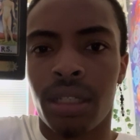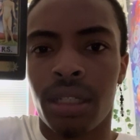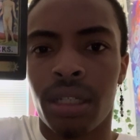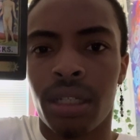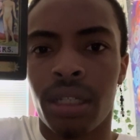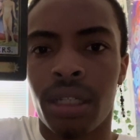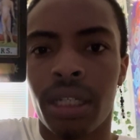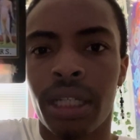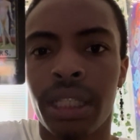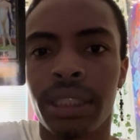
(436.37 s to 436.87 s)

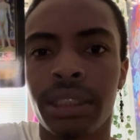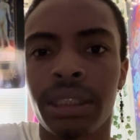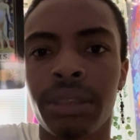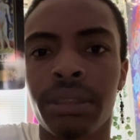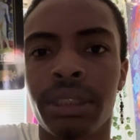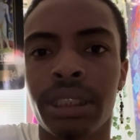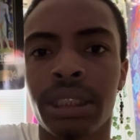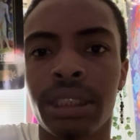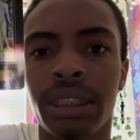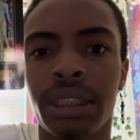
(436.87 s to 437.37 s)
And as you
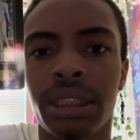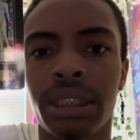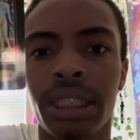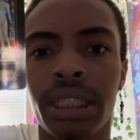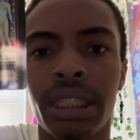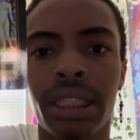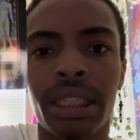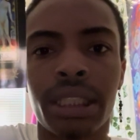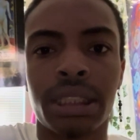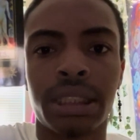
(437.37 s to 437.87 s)
can
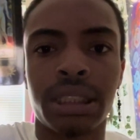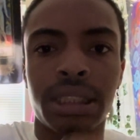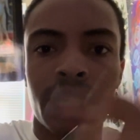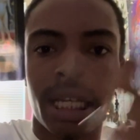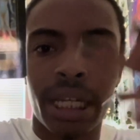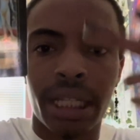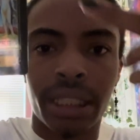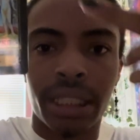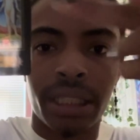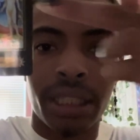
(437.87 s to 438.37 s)
see, it's
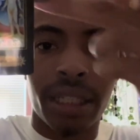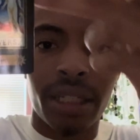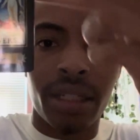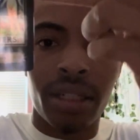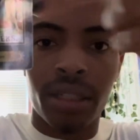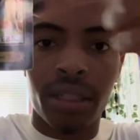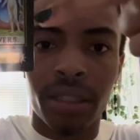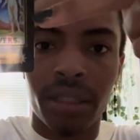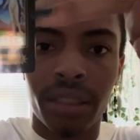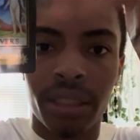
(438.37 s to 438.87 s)
like
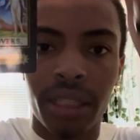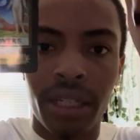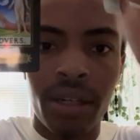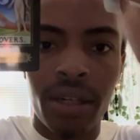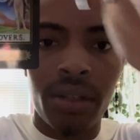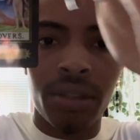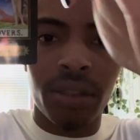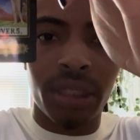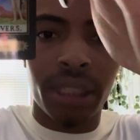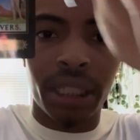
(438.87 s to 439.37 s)

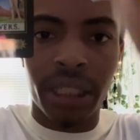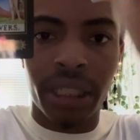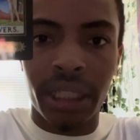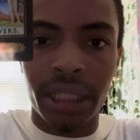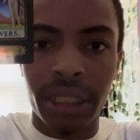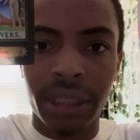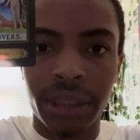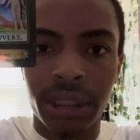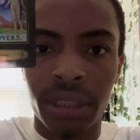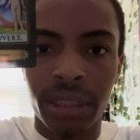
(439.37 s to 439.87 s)
they're looking
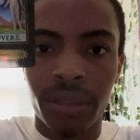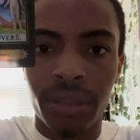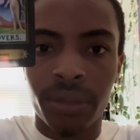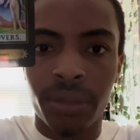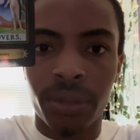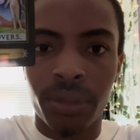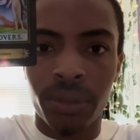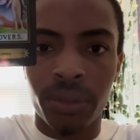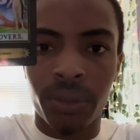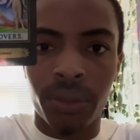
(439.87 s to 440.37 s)
at each other
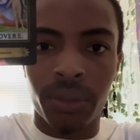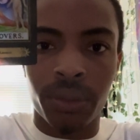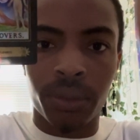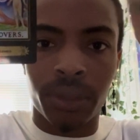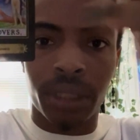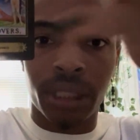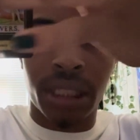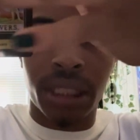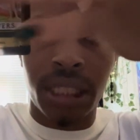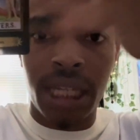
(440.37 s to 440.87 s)
through
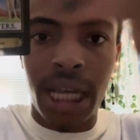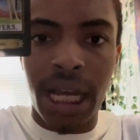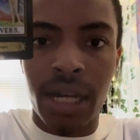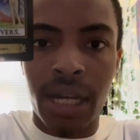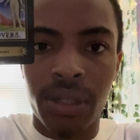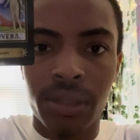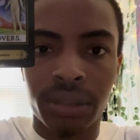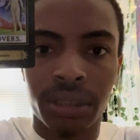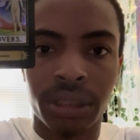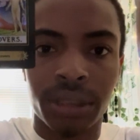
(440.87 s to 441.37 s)
the
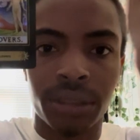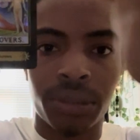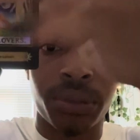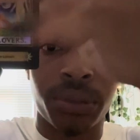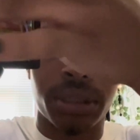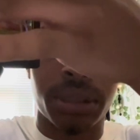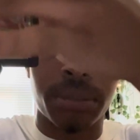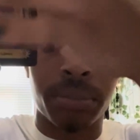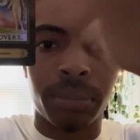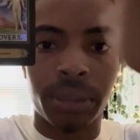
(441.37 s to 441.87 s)
clouds and through
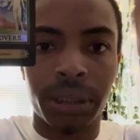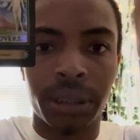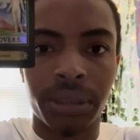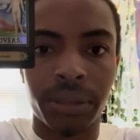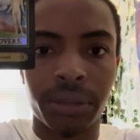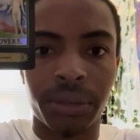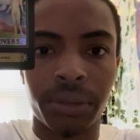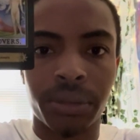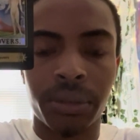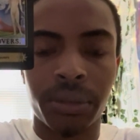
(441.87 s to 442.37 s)
the
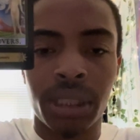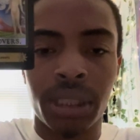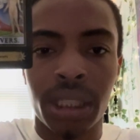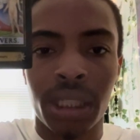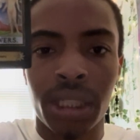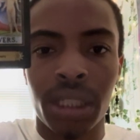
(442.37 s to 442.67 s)
blue.